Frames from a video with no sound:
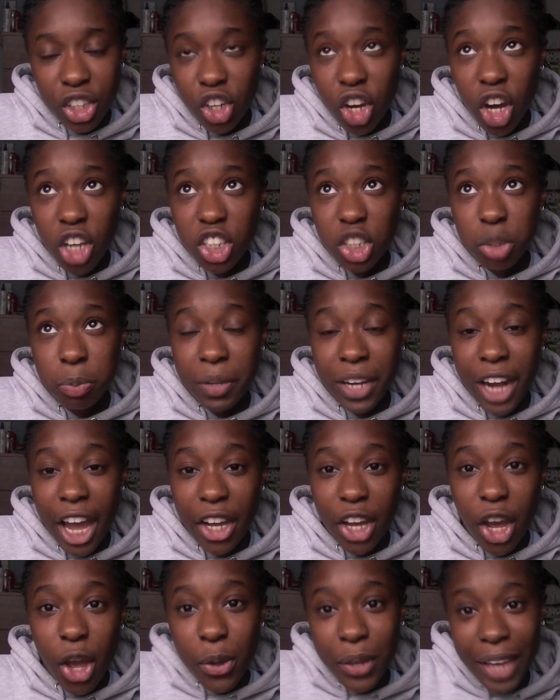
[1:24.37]
You can't just be
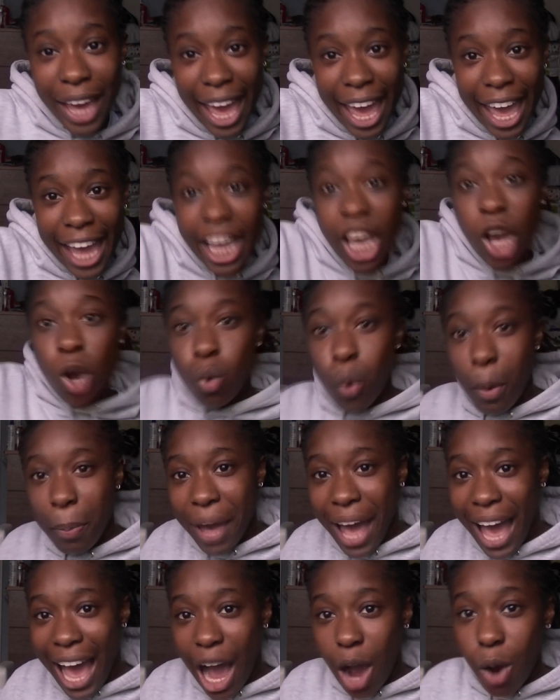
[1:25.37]
like, okay,
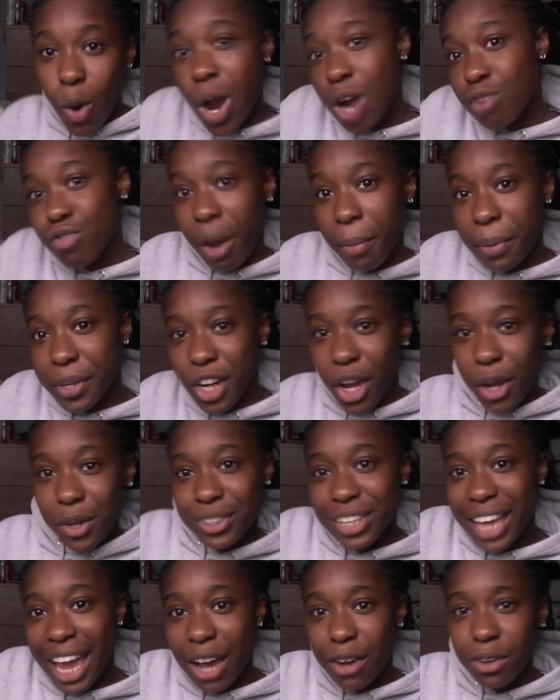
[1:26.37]
whip it out, rubber no
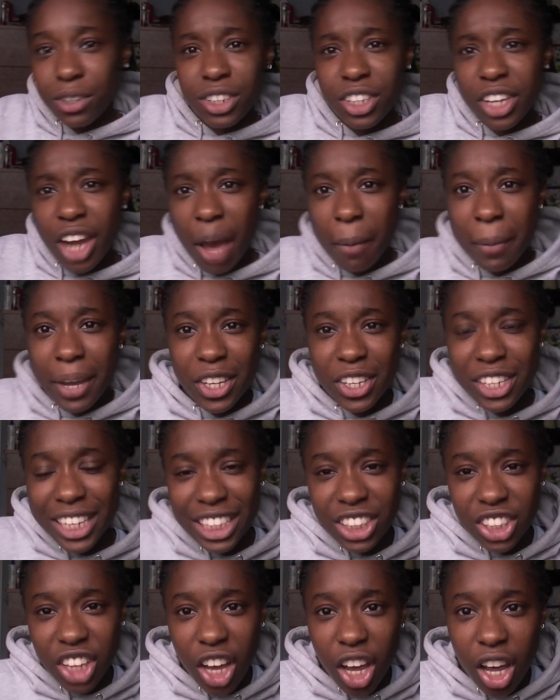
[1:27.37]
doubt. You know what I mean? You
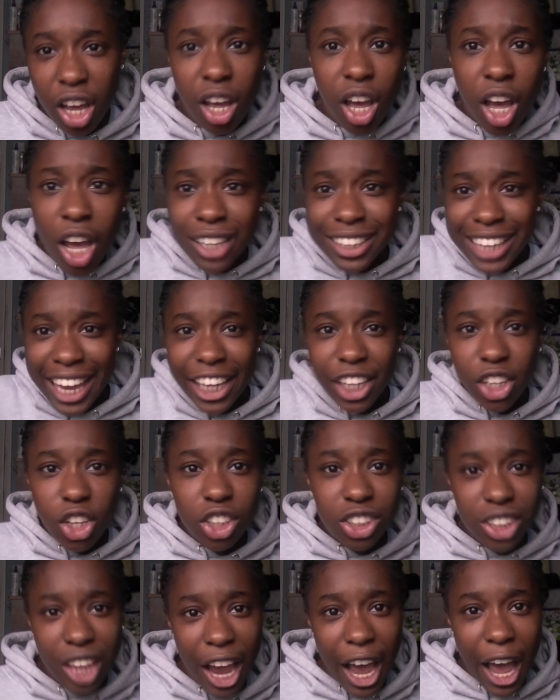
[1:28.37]
need to take
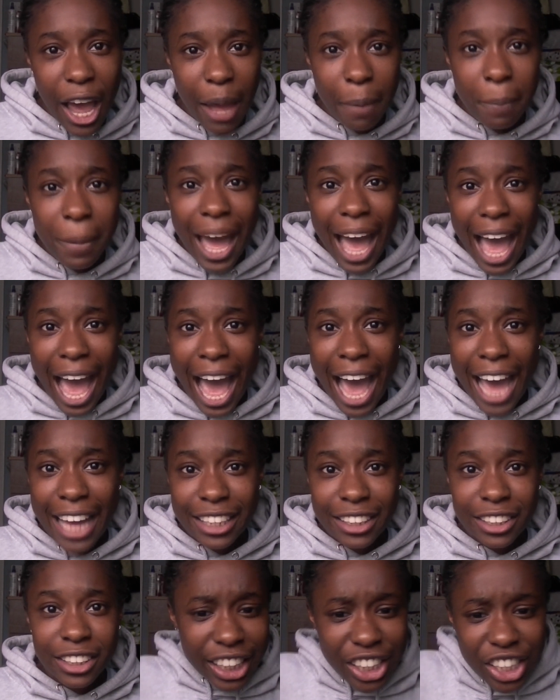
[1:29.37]
your time
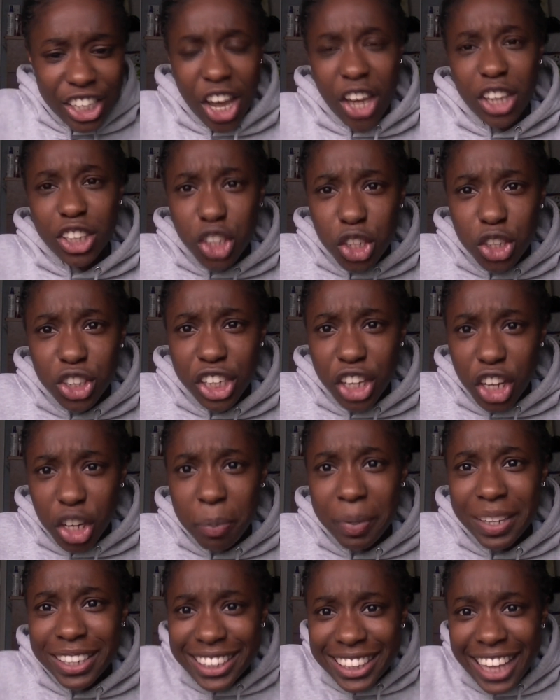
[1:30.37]
and, you know, it's usually
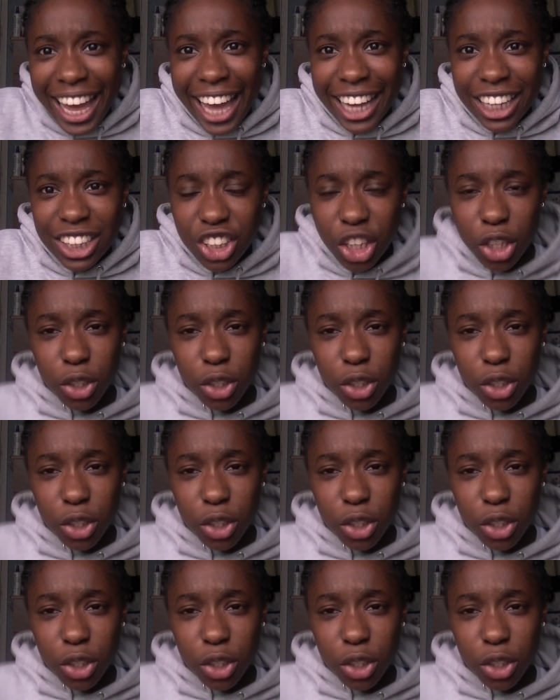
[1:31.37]
gonna be sex.